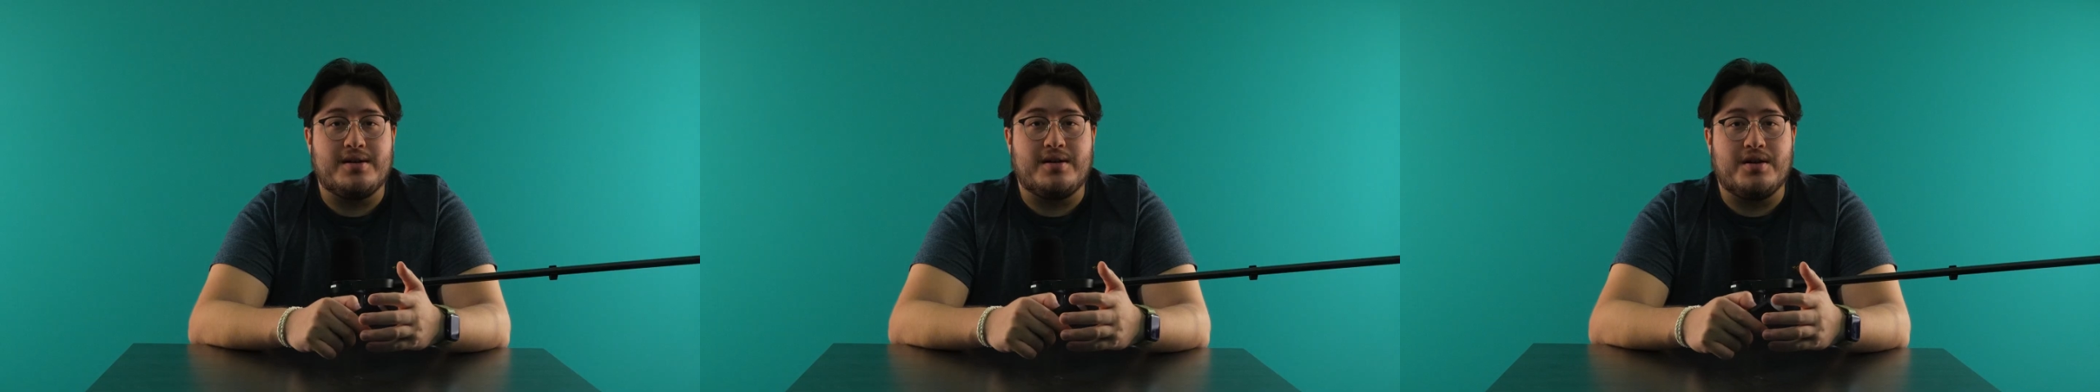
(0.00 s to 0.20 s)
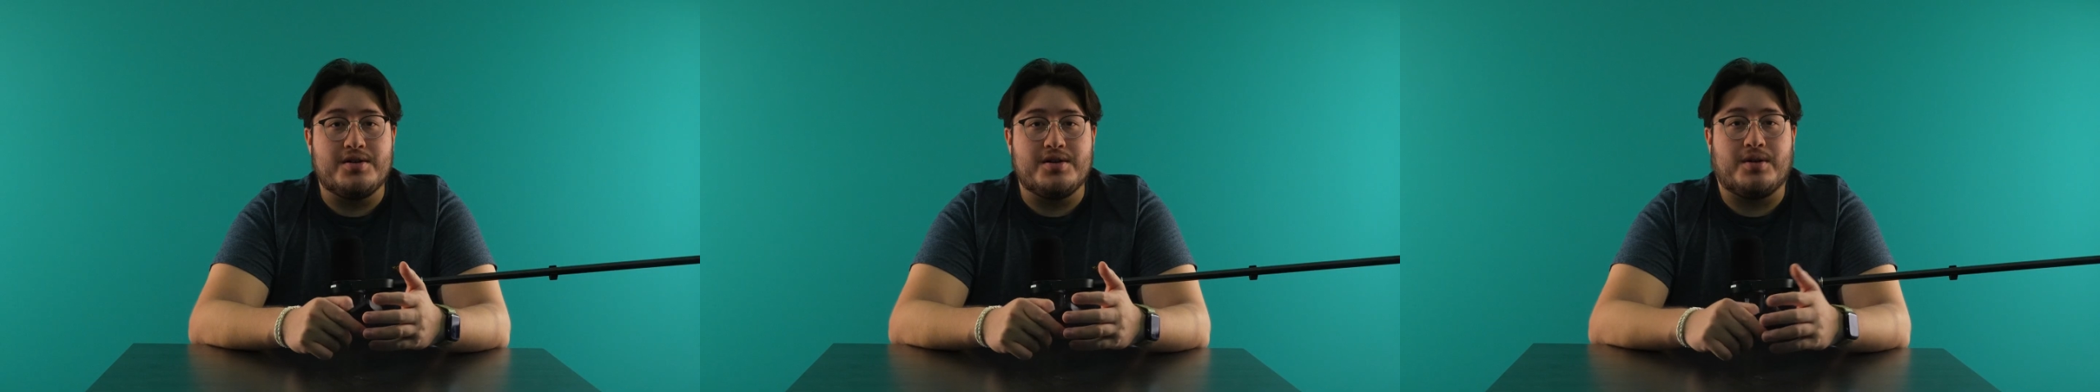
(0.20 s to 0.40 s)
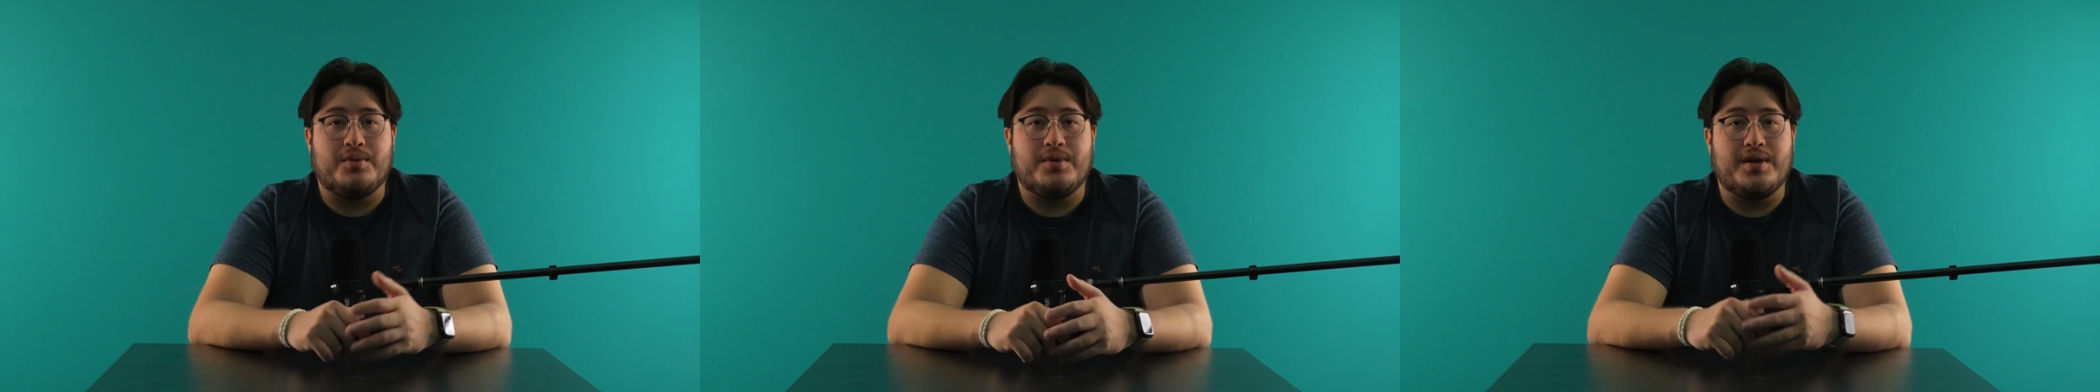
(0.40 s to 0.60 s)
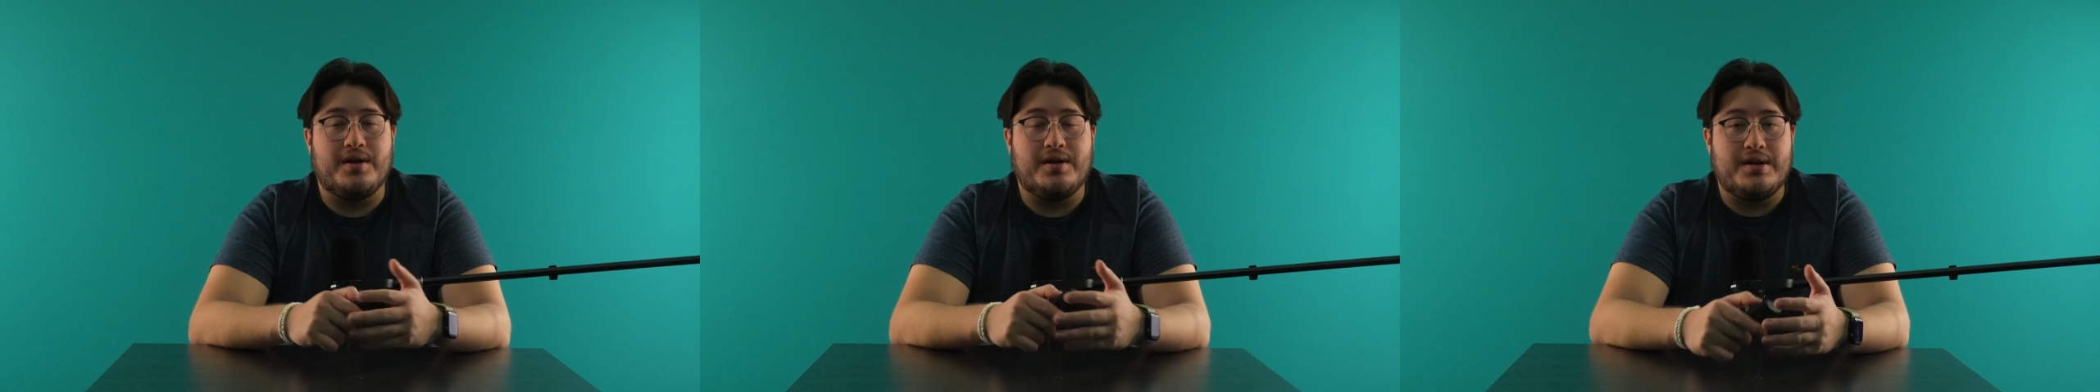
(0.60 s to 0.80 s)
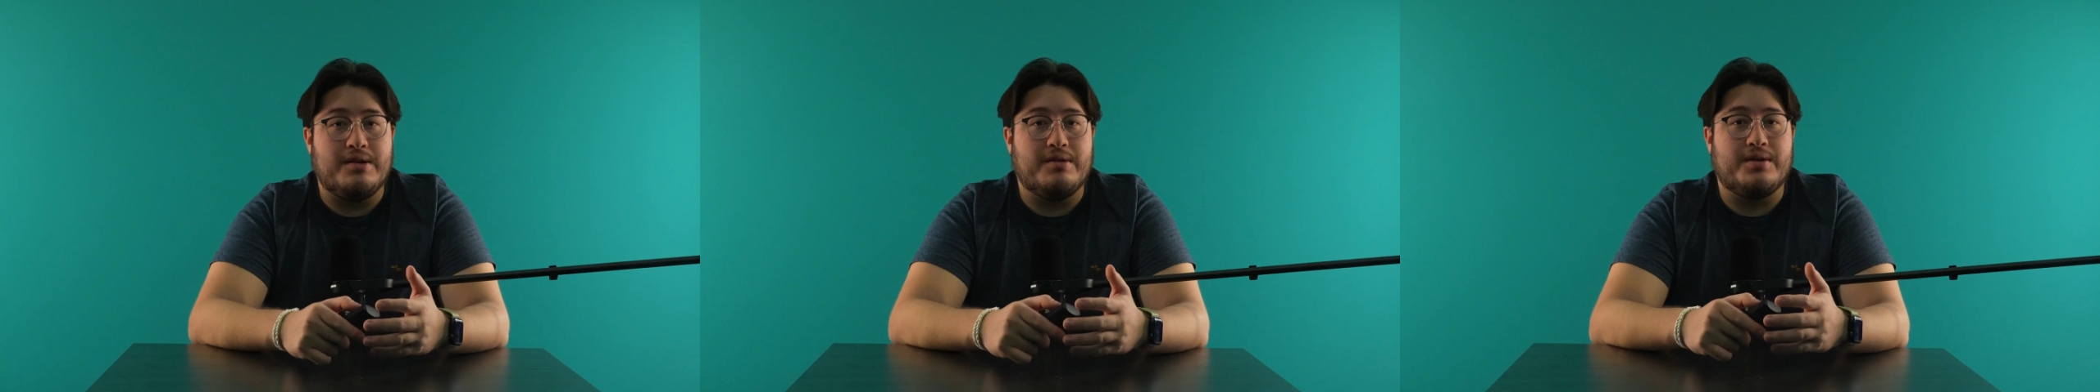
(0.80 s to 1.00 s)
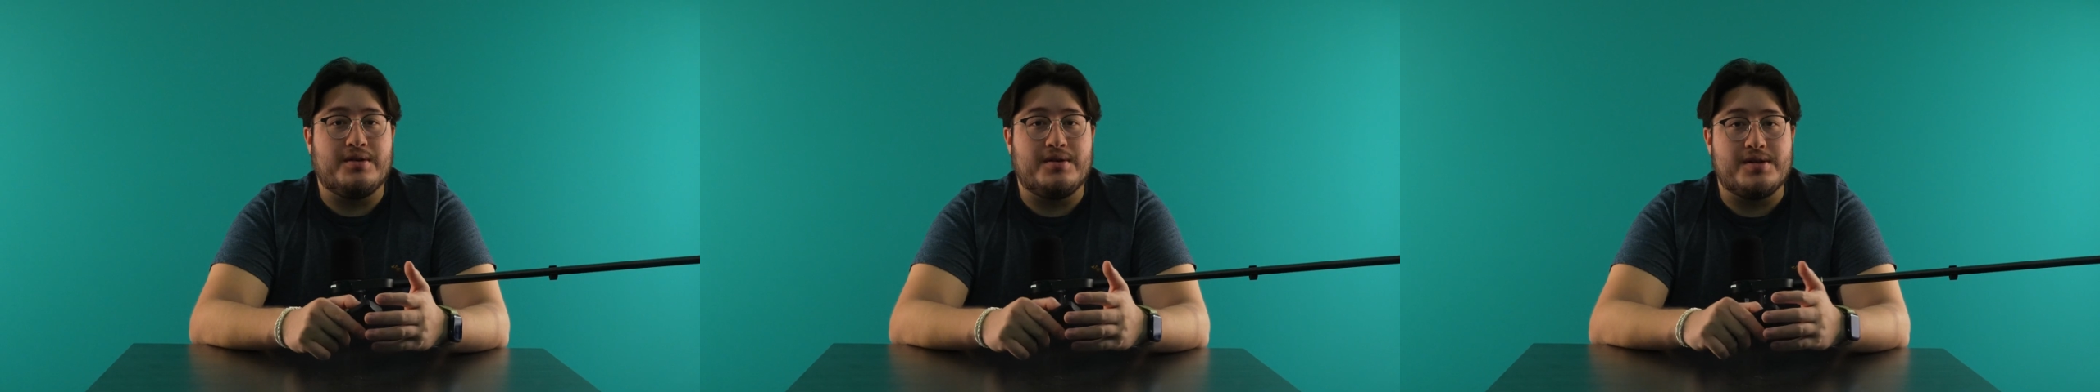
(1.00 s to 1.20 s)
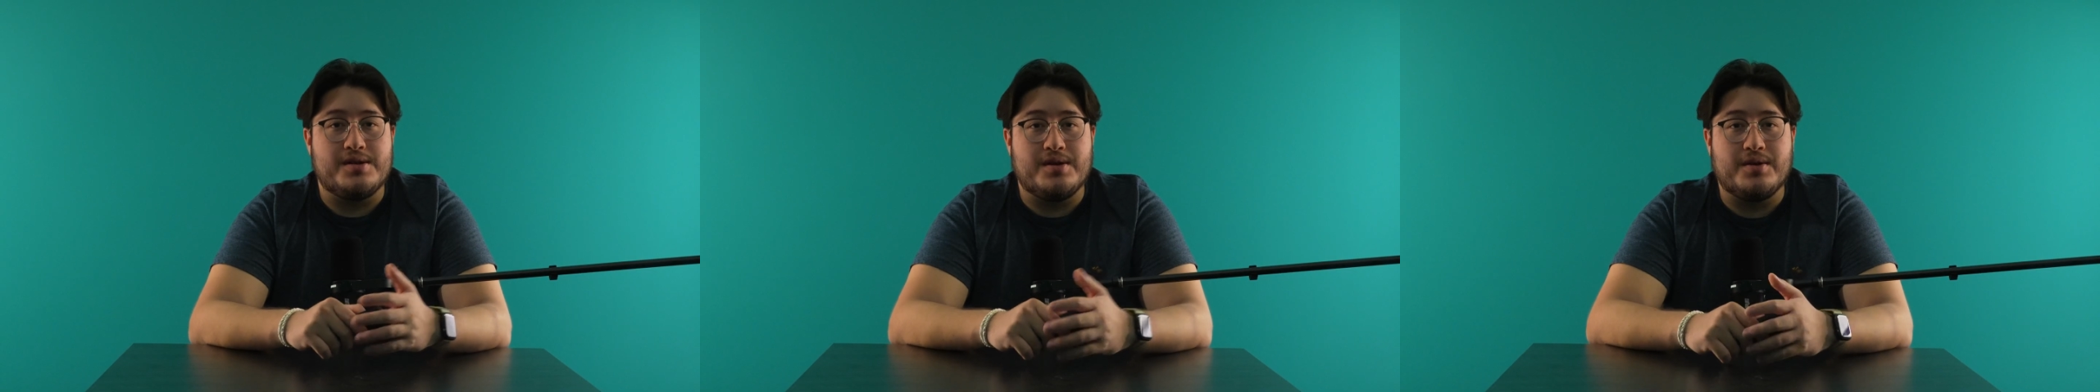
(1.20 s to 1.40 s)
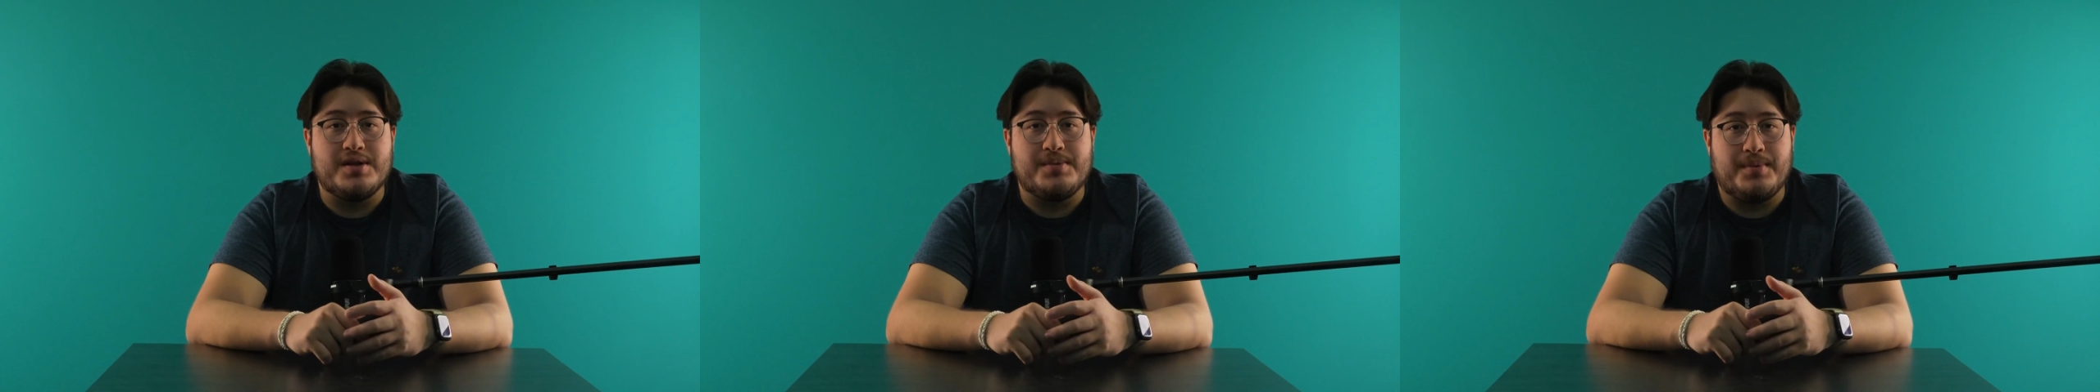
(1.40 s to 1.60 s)
contract without adhering to this
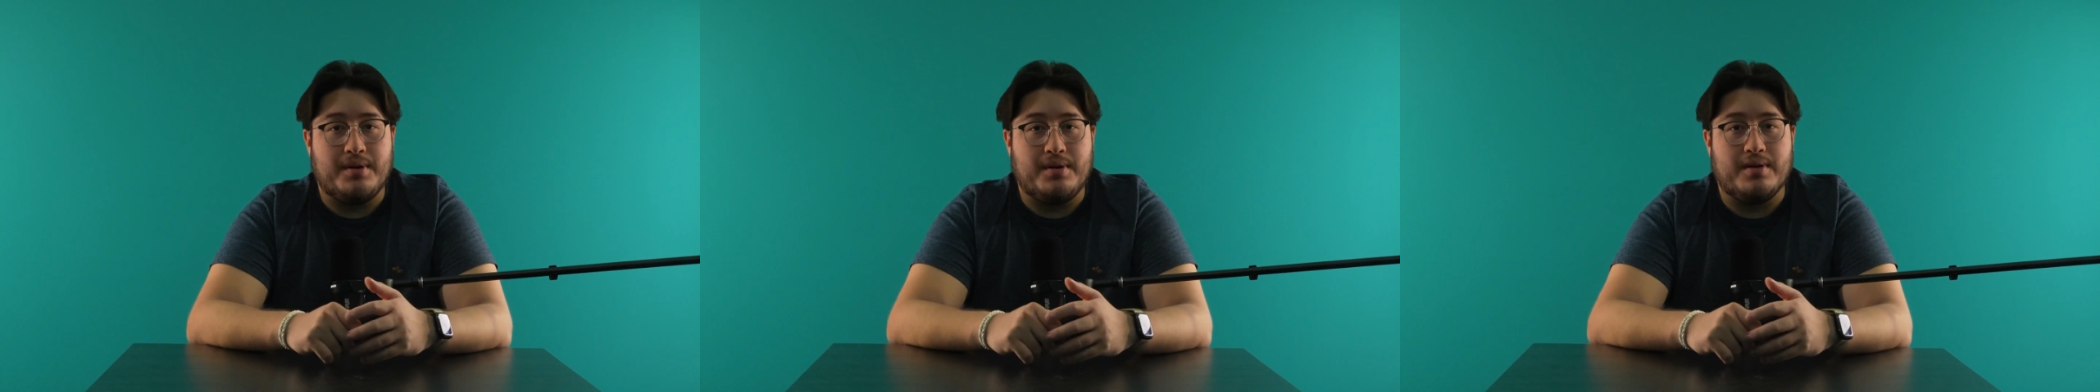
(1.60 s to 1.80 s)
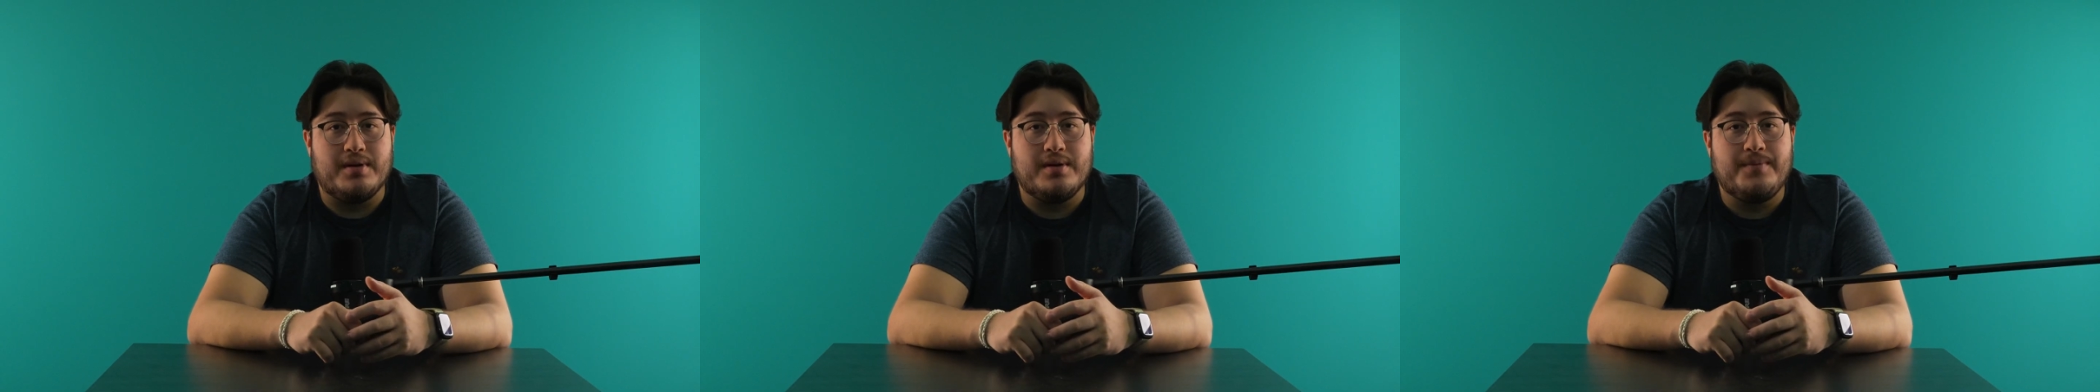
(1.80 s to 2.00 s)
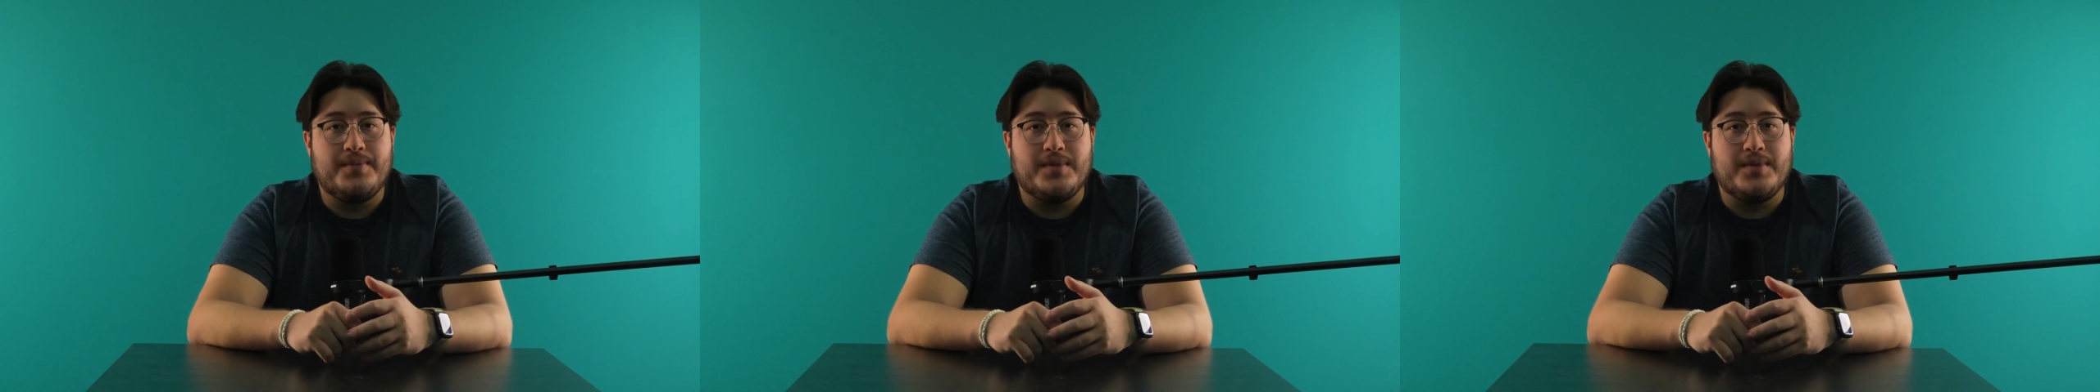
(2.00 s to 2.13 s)
notice period,